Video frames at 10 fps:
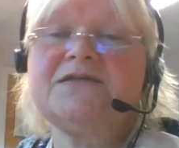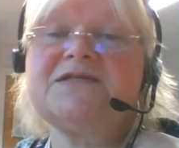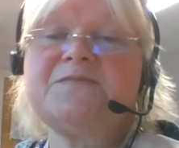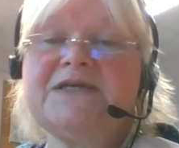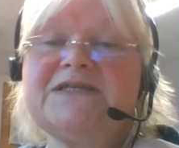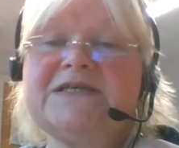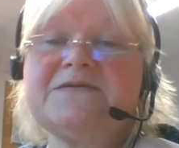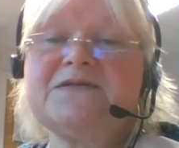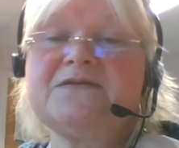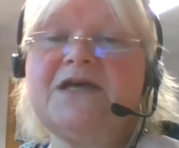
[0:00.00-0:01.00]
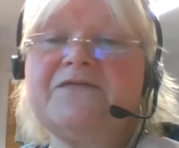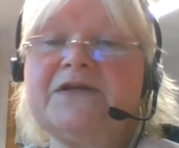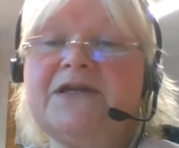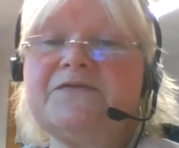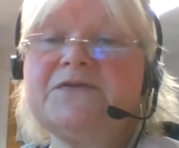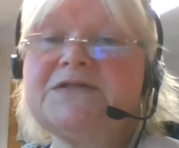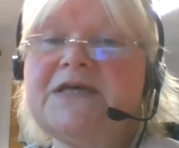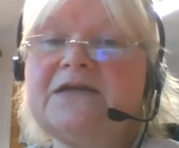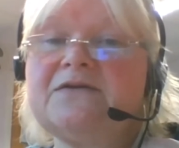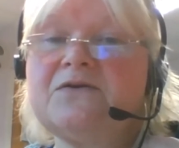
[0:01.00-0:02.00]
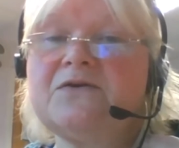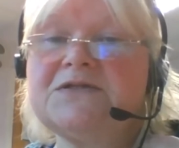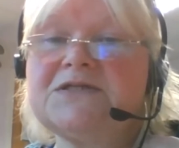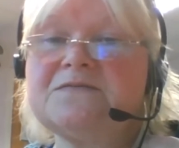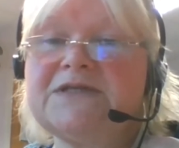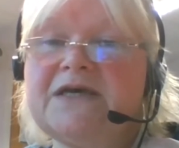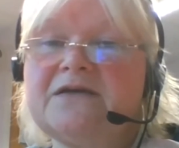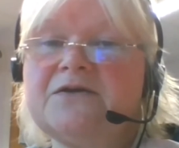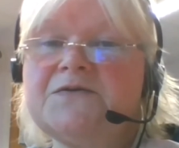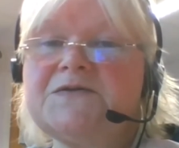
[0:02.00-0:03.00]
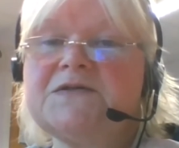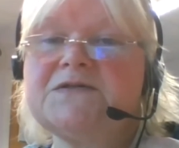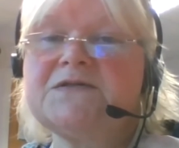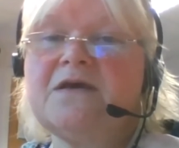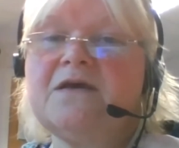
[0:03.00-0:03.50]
despite our son having level 10 autism diagnosis.